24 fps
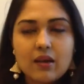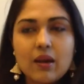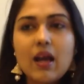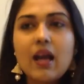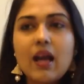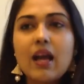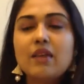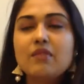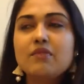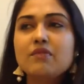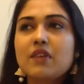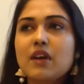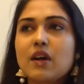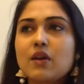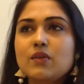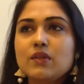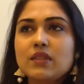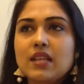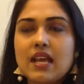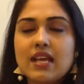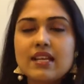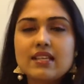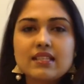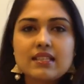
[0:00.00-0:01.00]
I found
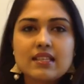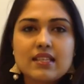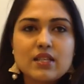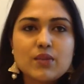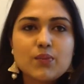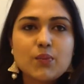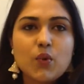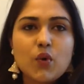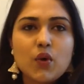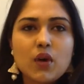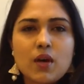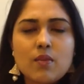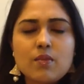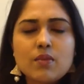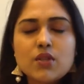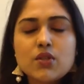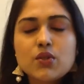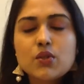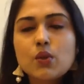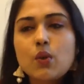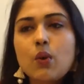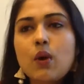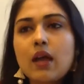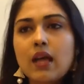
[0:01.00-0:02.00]
that this program is
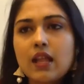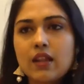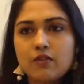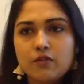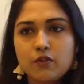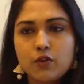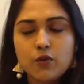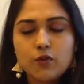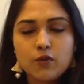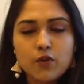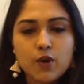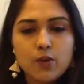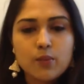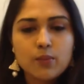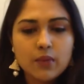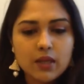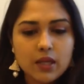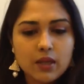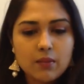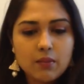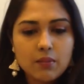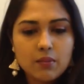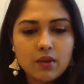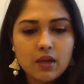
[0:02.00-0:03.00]
so helpful for
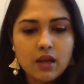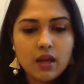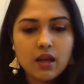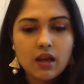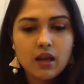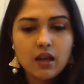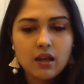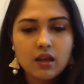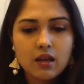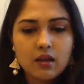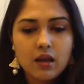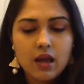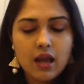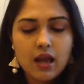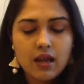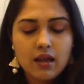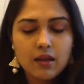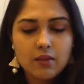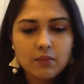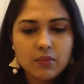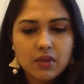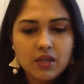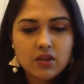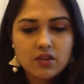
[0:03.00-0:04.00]
me
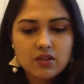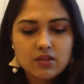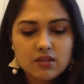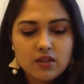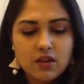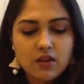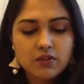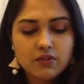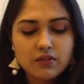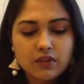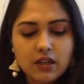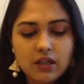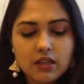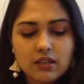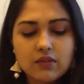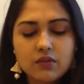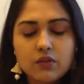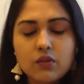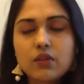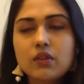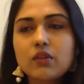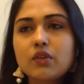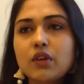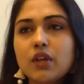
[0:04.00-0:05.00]
because of
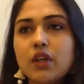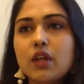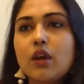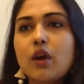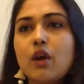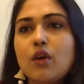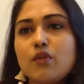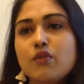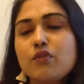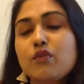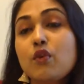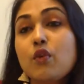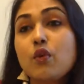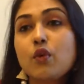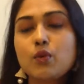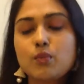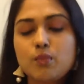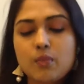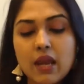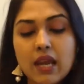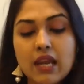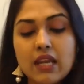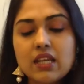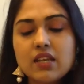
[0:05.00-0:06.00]
three or four
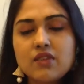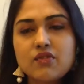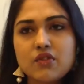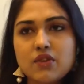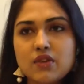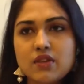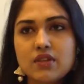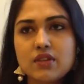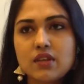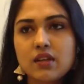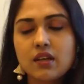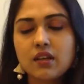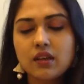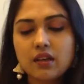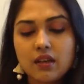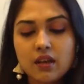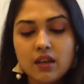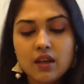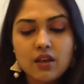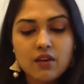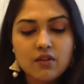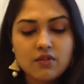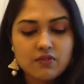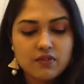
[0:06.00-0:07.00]
main reasons.
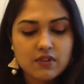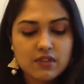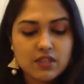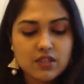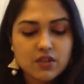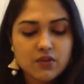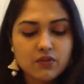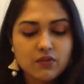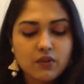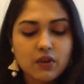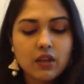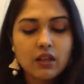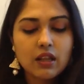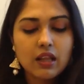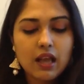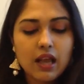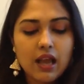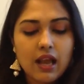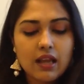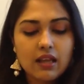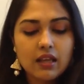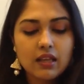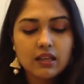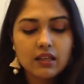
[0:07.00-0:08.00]
First of all,
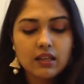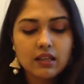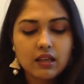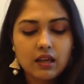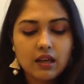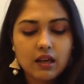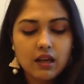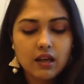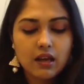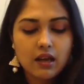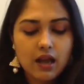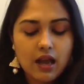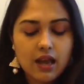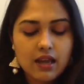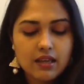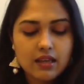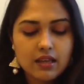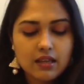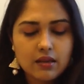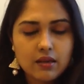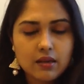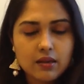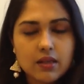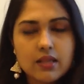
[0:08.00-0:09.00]

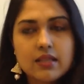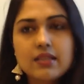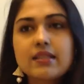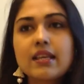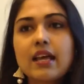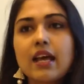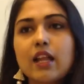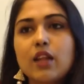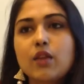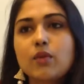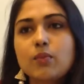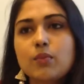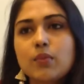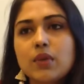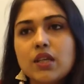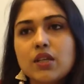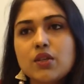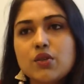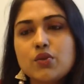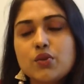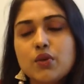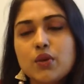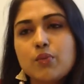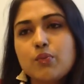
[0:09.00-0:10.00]
it's helped me
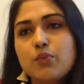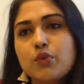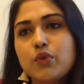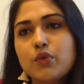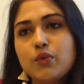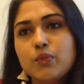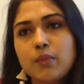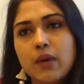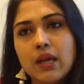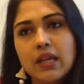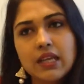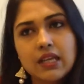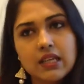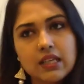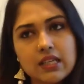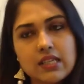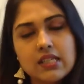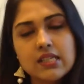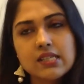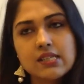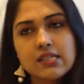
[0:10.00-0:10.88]
to improve my English